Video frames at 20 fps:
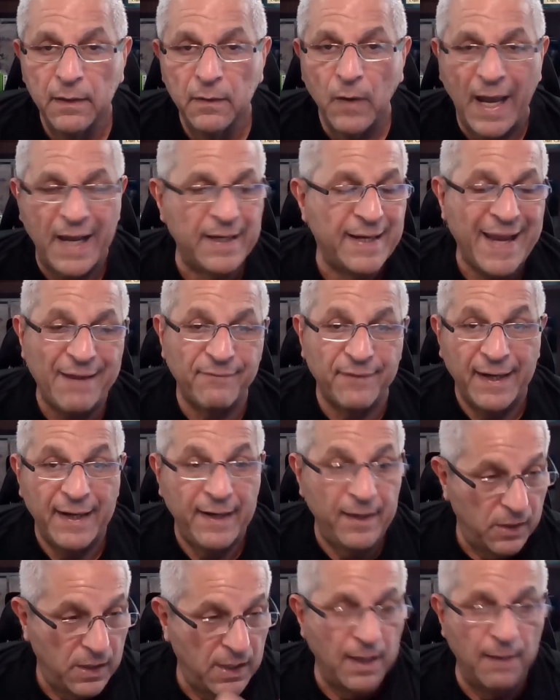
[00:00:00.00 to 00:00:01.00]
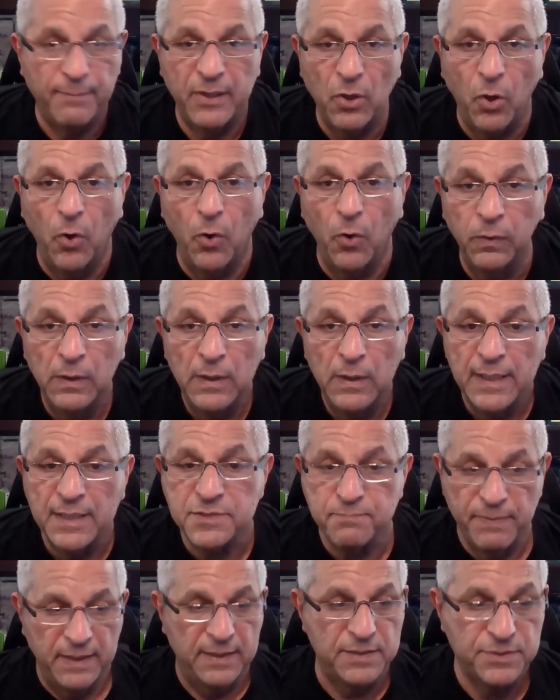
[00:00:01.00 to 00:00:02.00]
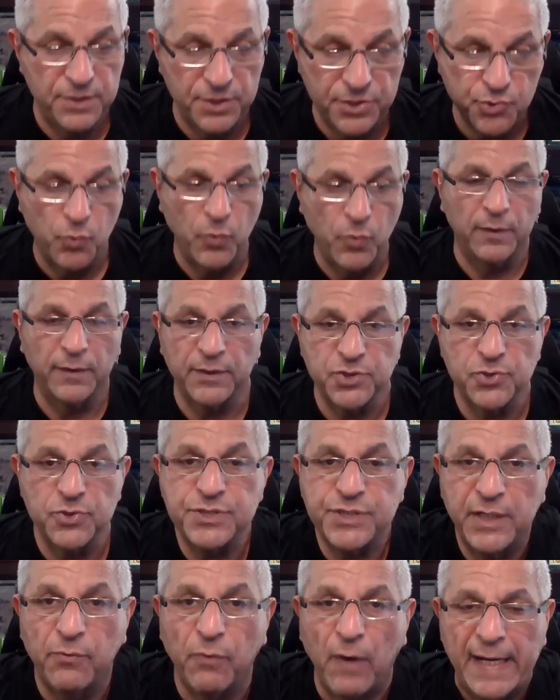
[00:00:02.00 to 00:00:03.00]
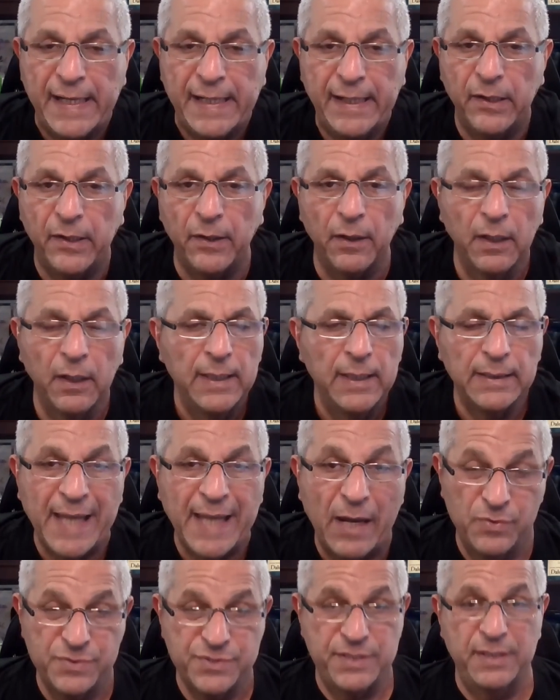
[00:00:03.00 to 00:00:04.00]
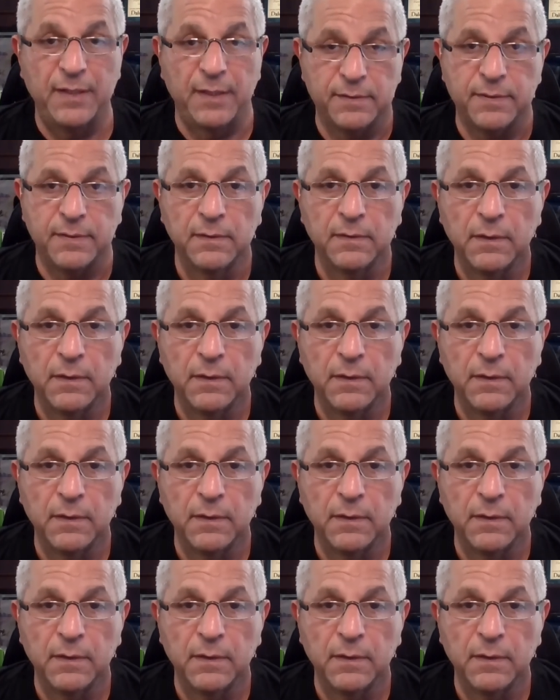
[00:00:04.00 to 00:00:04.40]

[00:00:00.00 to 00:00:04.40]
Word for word: I didn't have that. I had a cubby hole as big as this square that you see right here, and that was it.